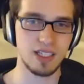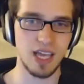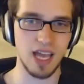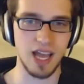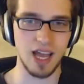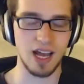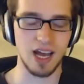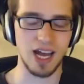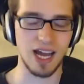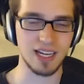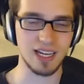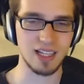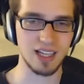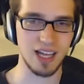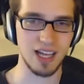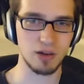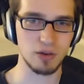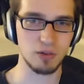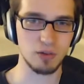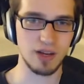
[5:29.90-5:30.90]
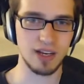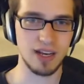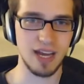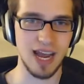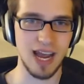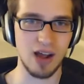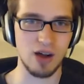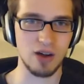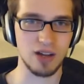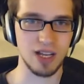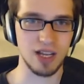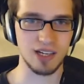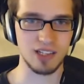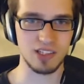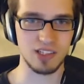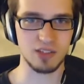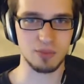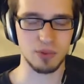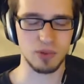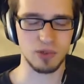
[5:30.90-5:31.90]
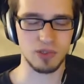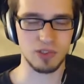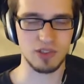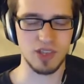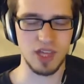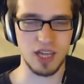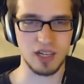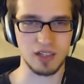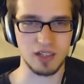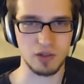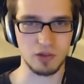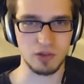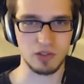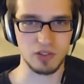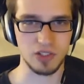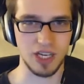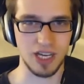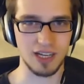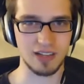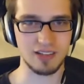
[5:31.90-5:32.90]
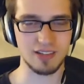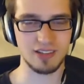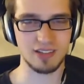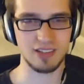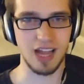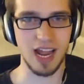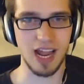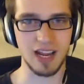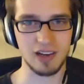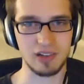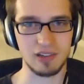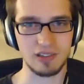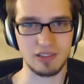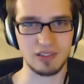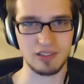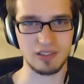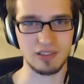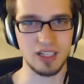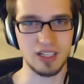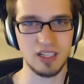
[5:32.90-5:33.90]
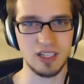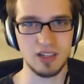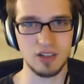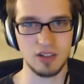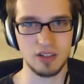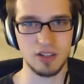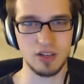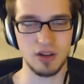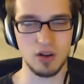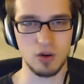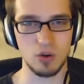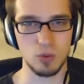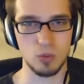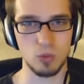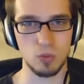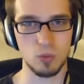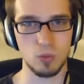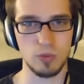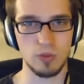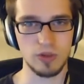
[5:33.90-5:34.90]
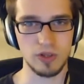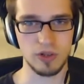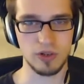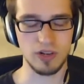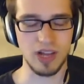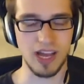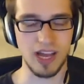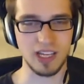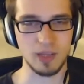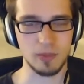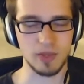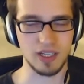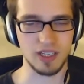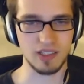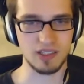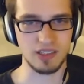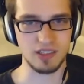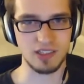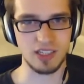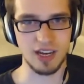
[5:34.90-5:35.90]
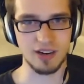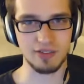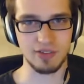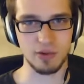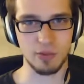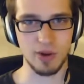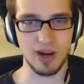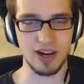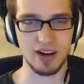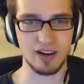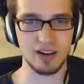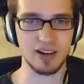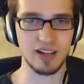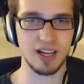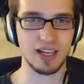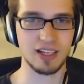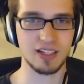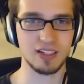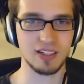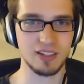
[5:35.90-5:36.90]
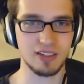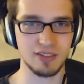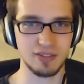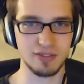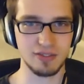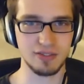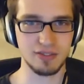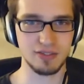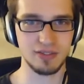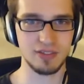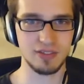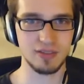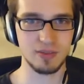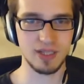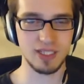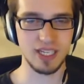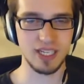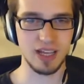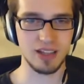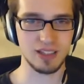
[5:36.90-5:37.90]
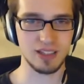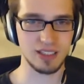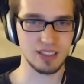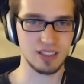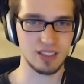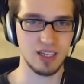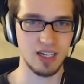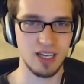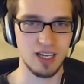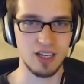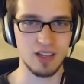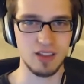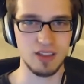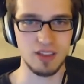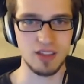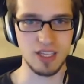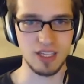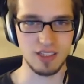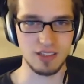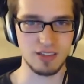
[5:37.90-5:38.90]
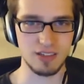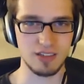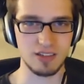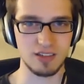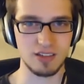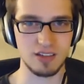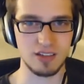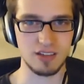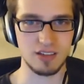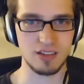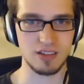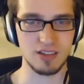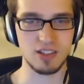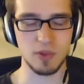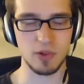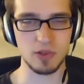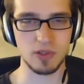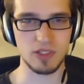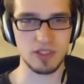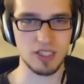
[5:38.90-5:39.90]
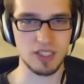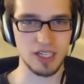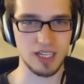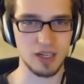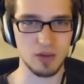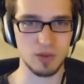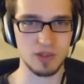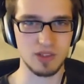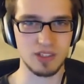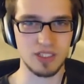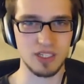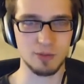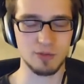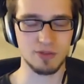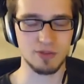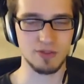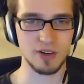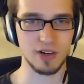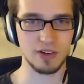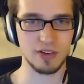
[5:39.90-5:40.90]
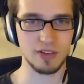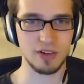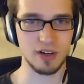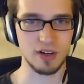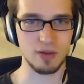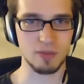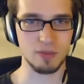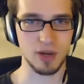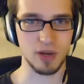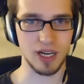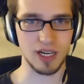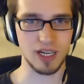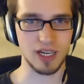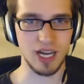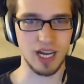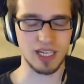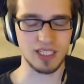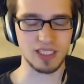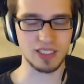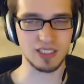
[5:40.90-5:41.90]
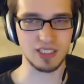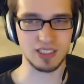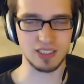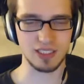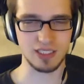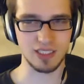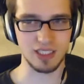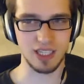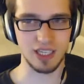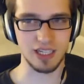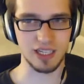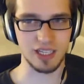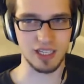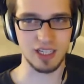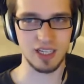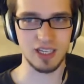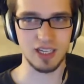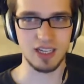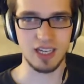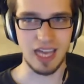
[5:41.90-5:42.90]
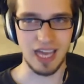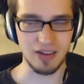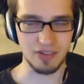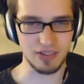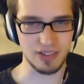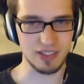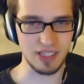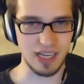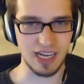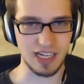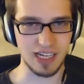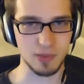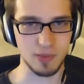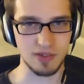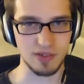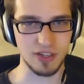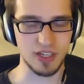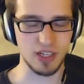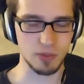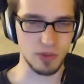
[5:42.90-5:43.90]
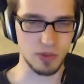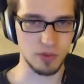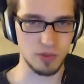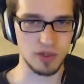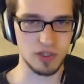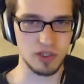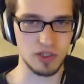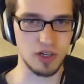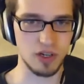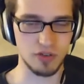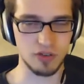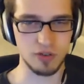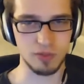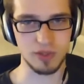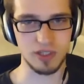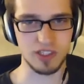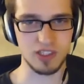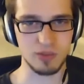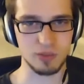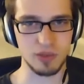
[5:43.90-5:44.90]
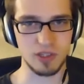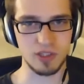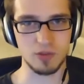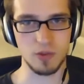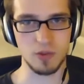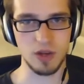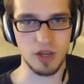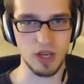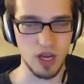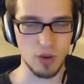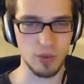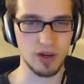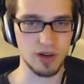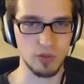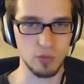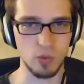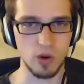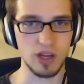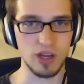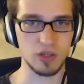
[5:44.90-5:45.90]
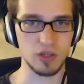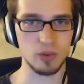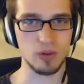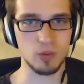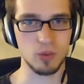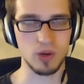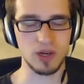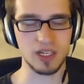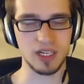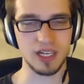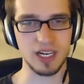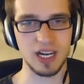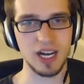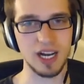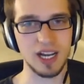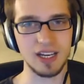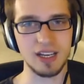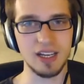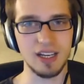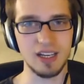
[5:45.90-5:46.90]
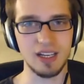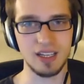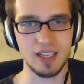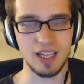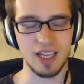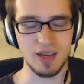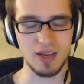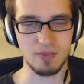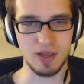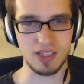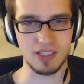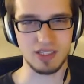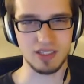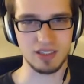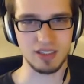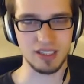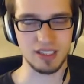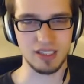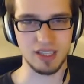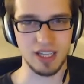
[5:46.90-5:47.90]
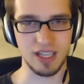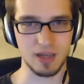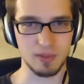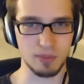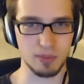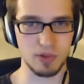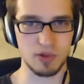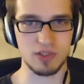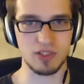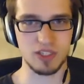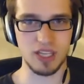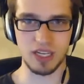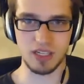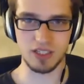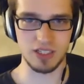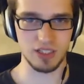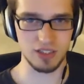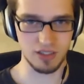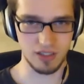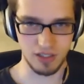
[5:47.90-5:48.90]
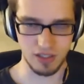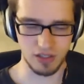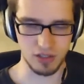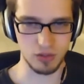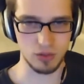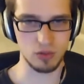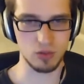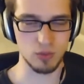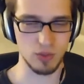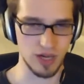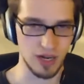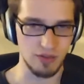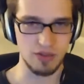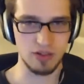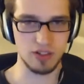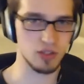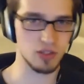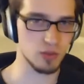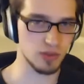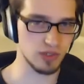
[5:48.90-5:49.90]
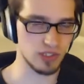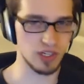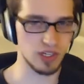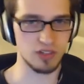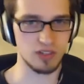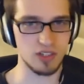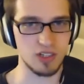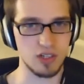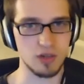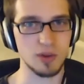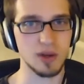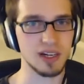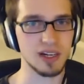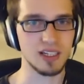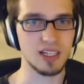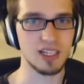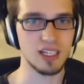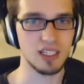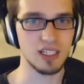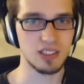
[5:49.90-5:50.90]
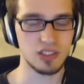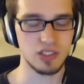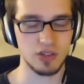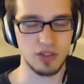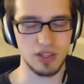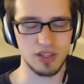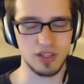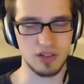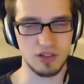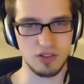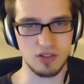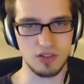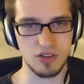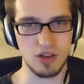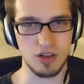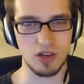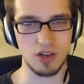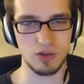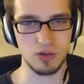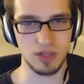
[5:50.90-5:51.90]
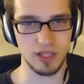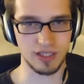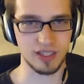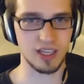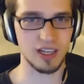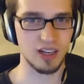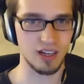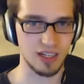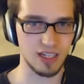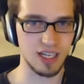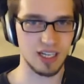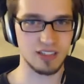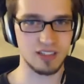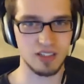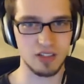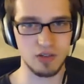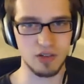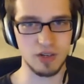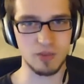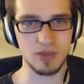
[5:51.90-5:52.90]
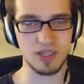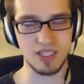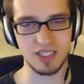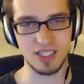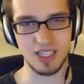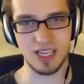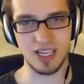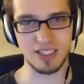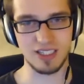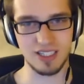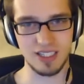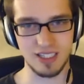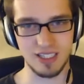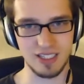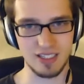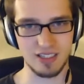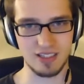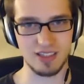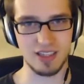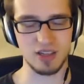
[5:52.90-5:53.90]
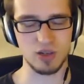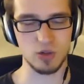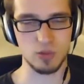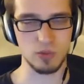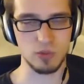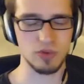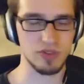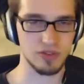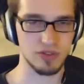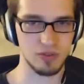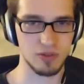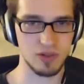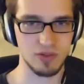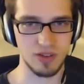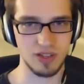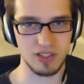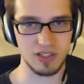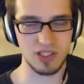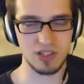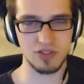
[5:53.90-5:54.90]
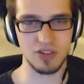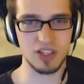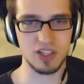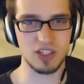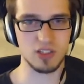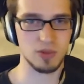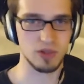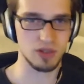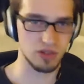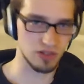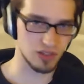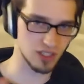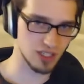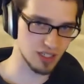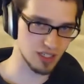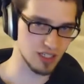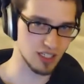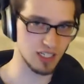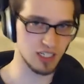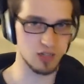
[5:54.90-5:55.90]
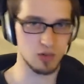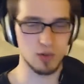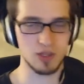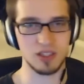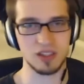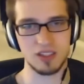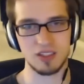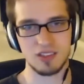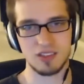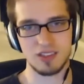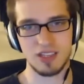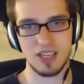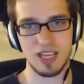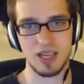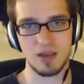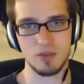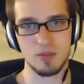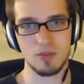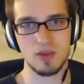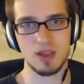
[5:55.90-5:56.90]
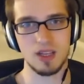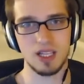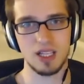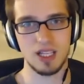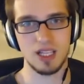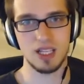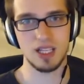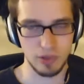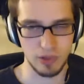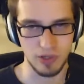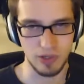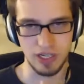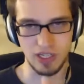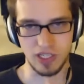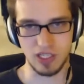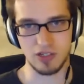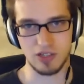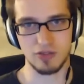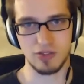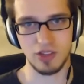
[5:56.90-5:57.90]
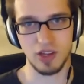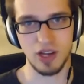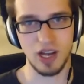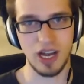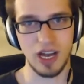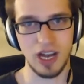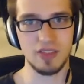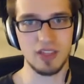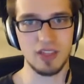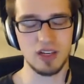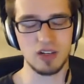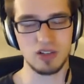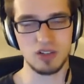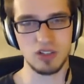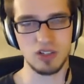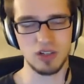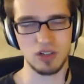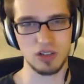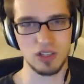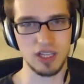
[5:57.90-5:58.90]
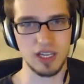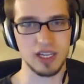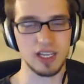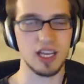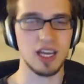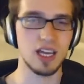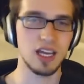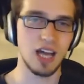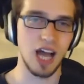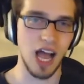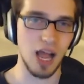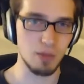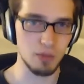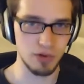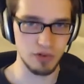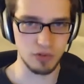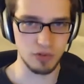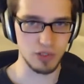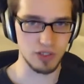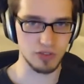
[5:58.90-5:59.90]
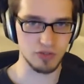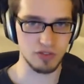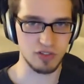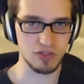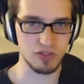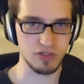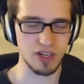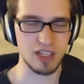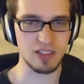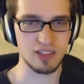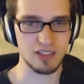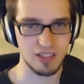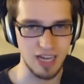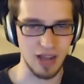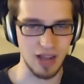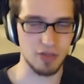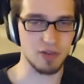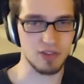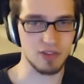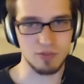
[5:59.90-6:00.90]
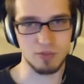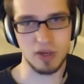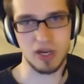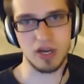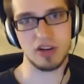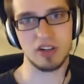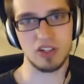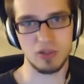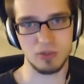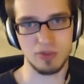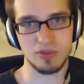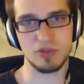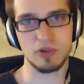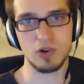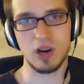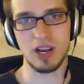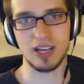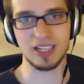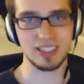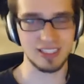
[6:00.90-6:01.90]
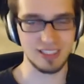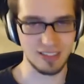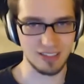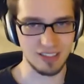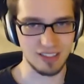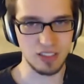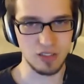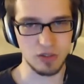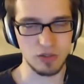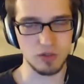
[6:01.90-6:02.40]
Yeah, iCloud right now kind of supports that Google Docs style, you know, your document exists everywhere kind of mentality. This is supposed to take it one step further by not just like having the document available when you go from place to place, but knowing what you were working on and basically like presenting to you whatever you were just doing, so that there's no, like they call it continuity because the idea is that you're moving from device to device, but you're just continuing the same progression of thought, and there's no like, I moved to a different device, now there's a barrier before I can continue